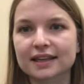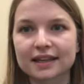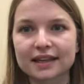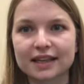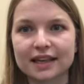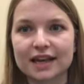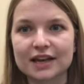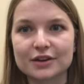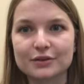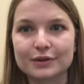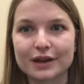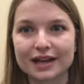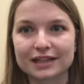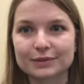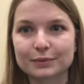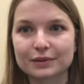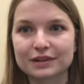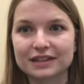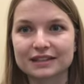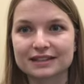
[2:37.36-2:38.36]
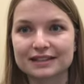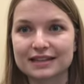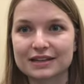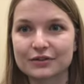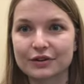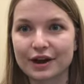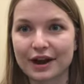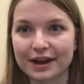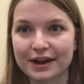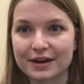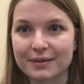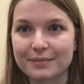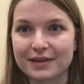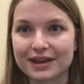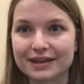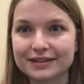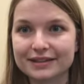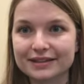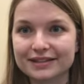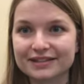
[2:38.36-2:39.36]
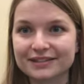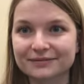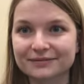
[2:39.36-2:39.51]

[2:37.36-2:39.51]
Can you guess what the secret item is?